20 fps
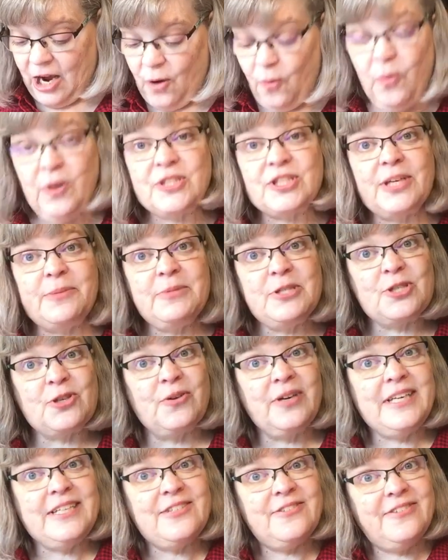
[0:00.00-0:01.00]
which I'm
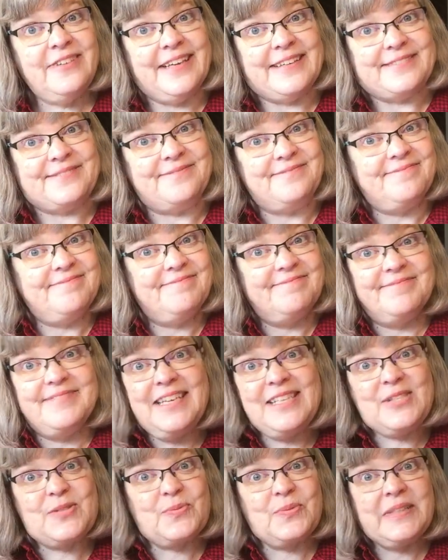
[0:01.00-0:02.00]
enjoying doing.
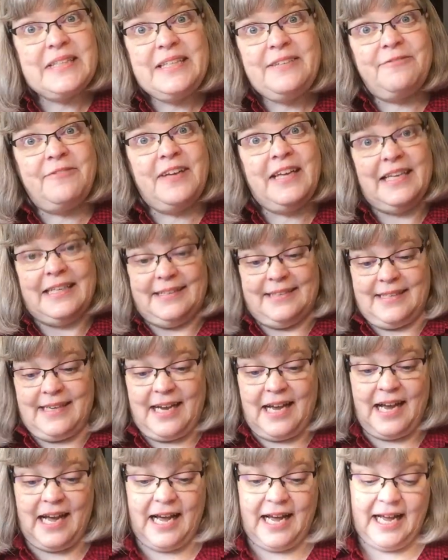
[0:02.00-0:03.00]
It's really fun.
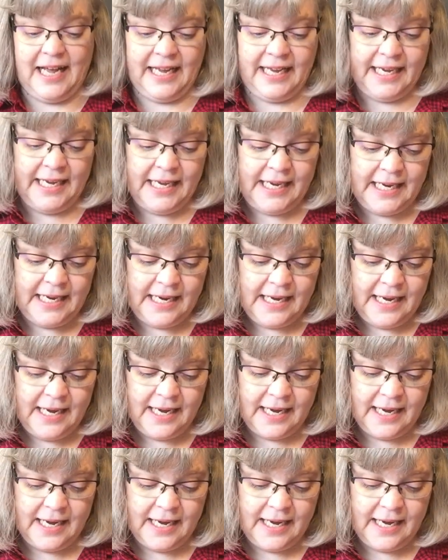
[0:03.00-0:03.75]
I